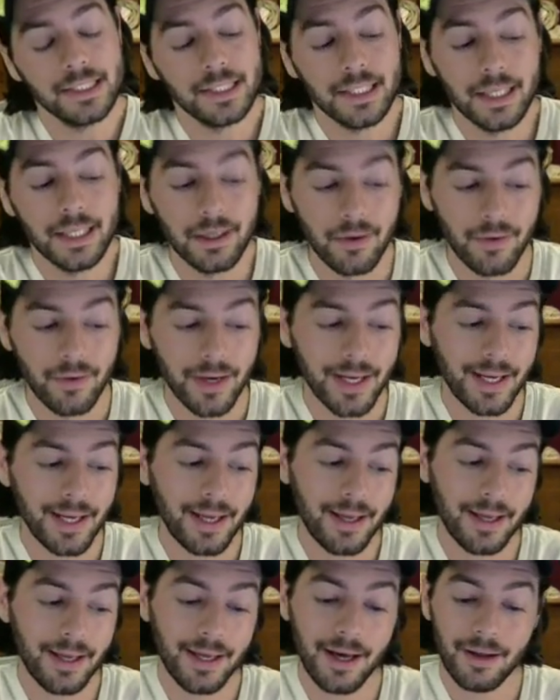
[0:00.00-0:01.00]
you know,
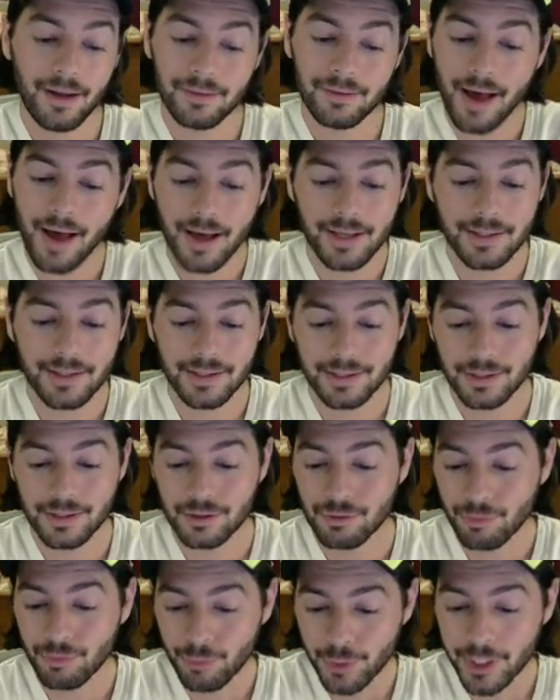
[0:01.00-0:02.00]
a lot of this
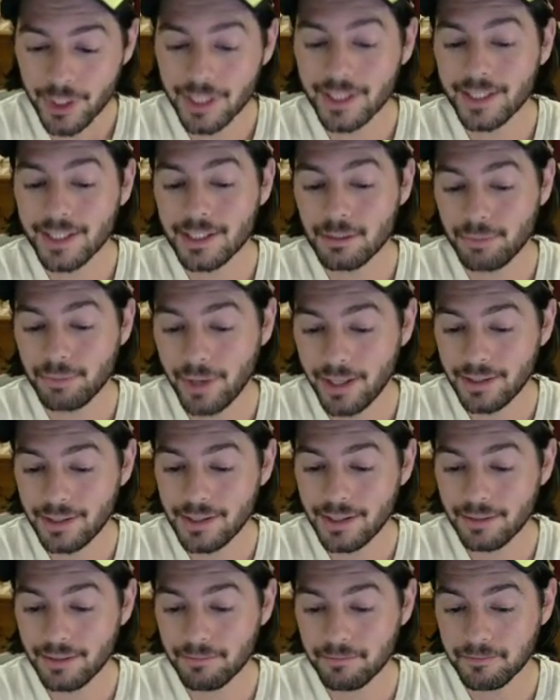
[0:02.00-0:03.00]
is really
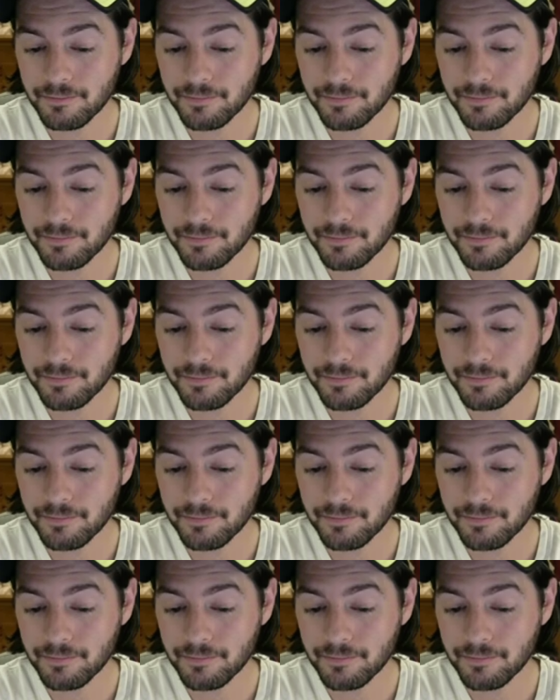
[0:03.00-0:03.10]
dependent.